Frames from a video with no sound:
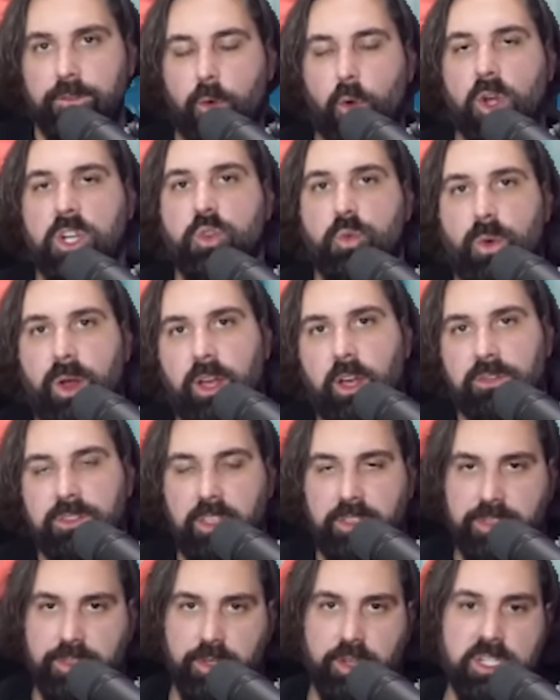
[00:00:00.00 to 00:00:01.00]
for 12
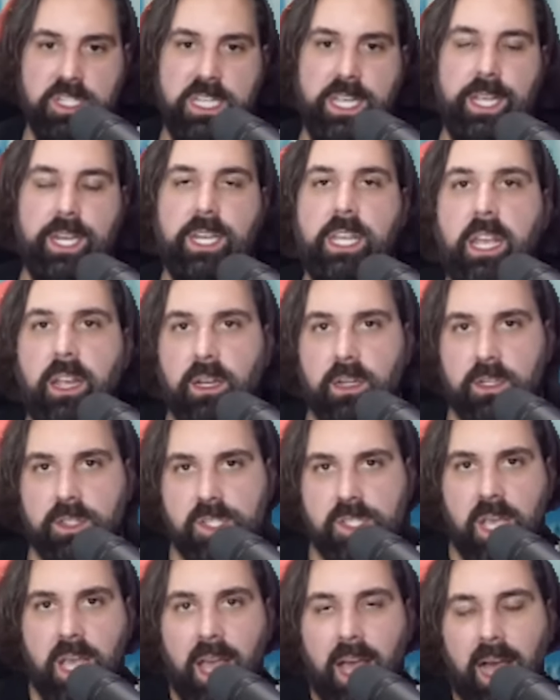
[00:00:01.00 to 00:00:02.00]
to 13 years.